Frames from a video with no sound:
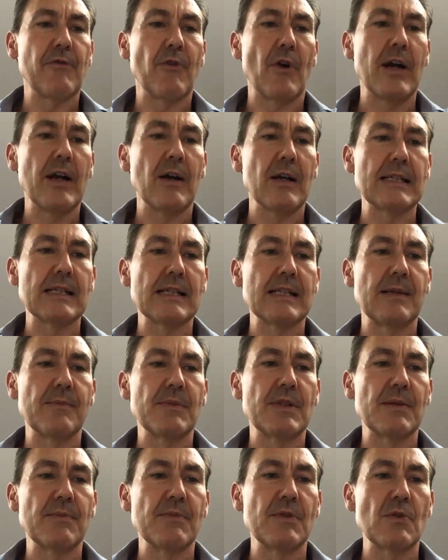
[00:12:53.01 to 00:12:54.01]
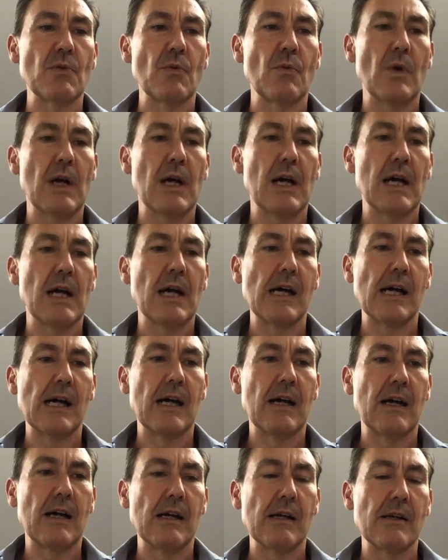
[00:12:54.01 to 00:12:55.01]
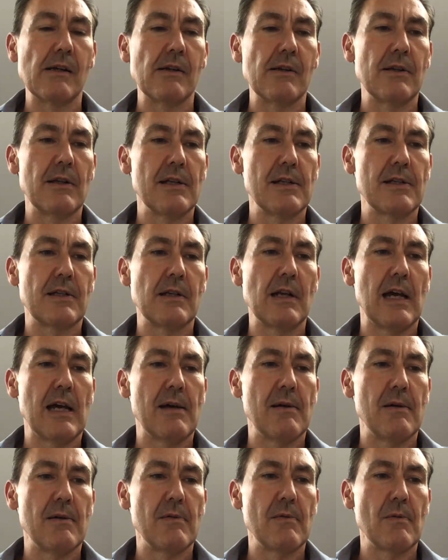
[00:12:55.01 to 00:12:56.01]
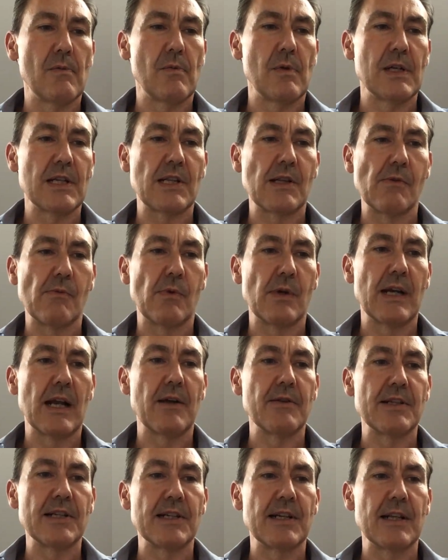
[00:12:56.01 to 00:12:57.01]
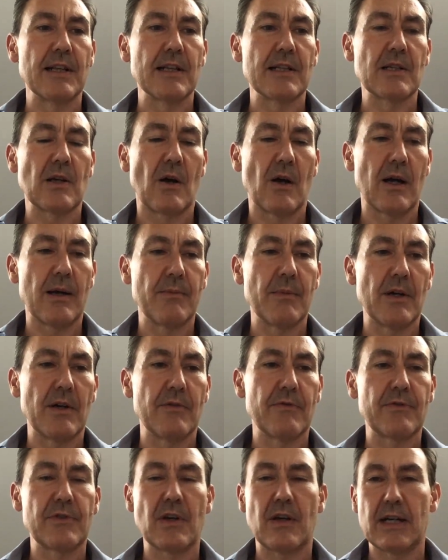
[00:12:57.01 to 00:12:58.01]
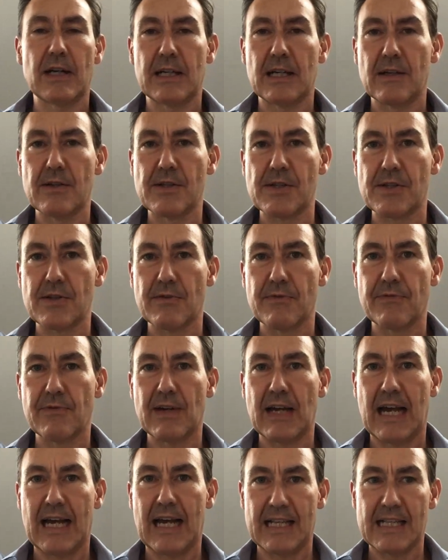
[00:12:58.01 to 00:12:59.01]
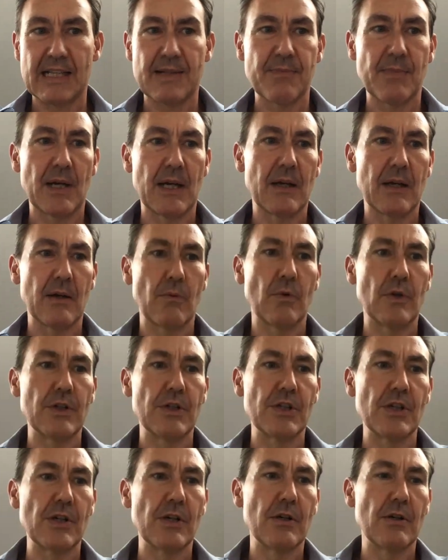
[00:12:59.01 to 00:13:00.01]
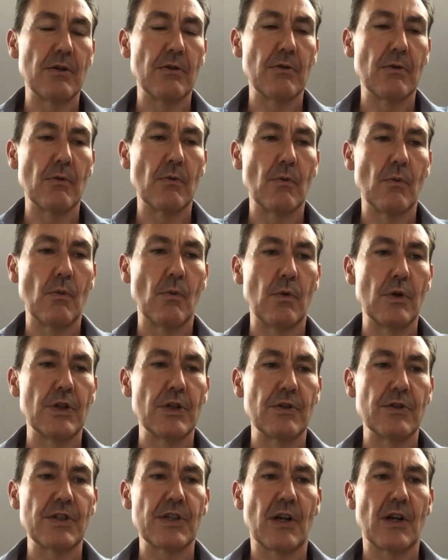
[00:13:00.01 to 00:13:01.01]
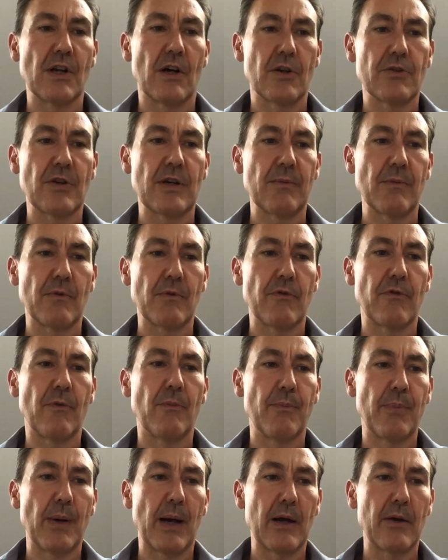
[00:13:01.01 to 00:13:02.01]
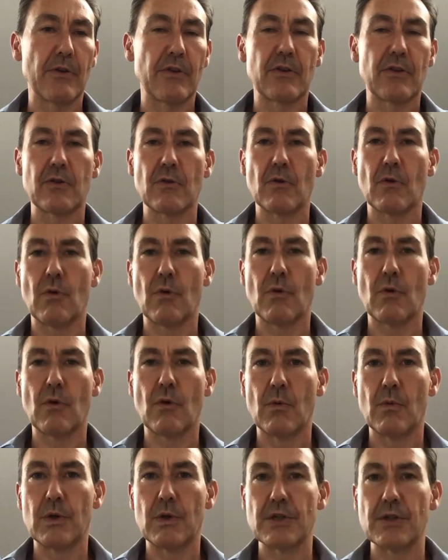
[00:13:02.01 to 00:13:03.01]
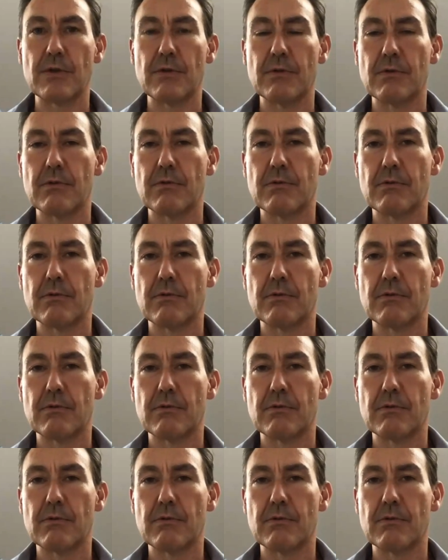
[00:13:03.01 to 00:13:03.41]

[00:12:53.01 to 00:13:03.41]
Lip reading: rhinitis symptoms were noted at the time of diagnosis of asthma, would you start treatment for both, or would you